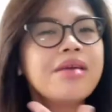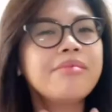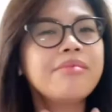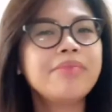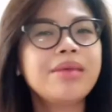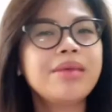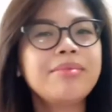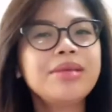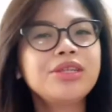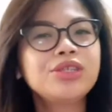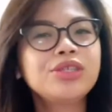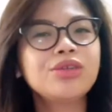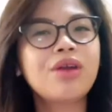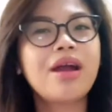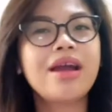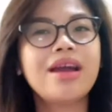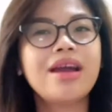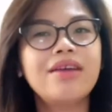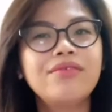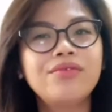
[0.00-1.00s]
Maybe
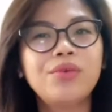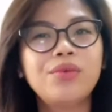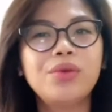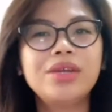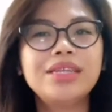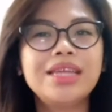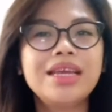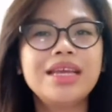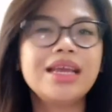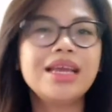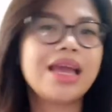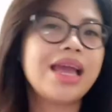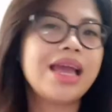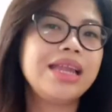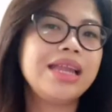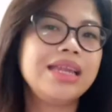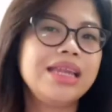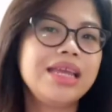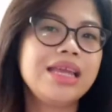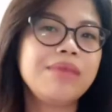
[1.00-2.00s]
try avoiding
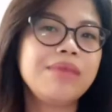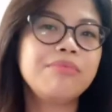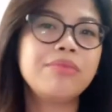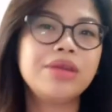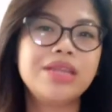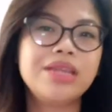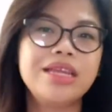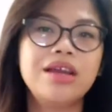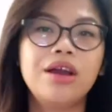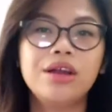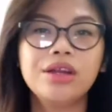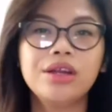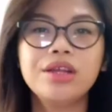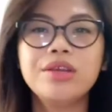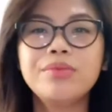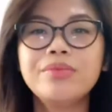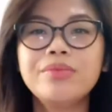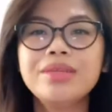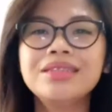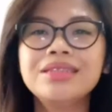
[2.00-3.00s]
any money
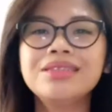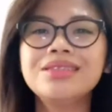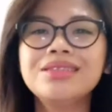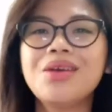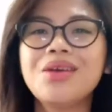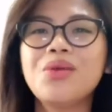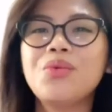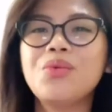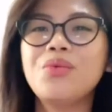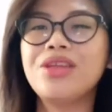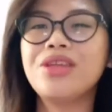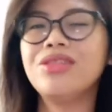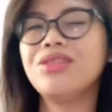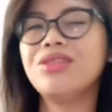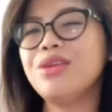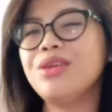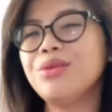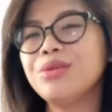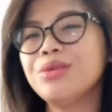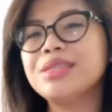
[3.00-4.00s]
arguments
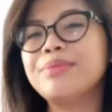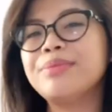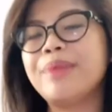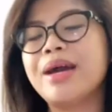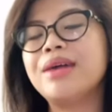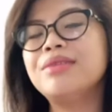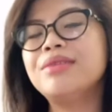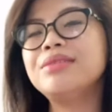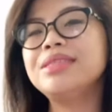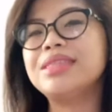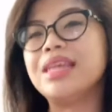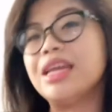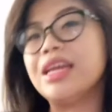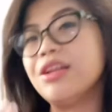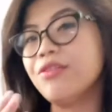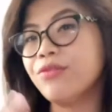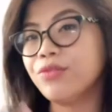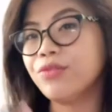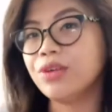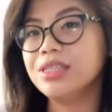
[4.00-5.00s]
with your spouse
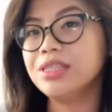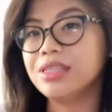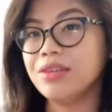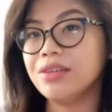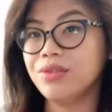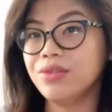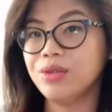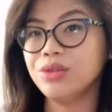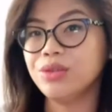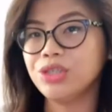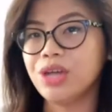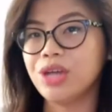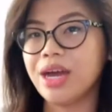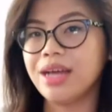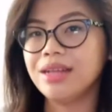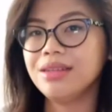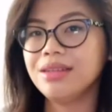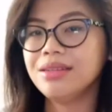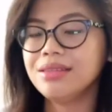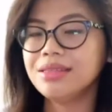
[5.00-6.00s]
in front of your
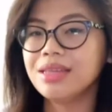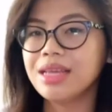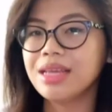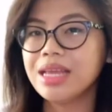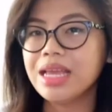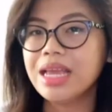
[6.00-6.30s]
child.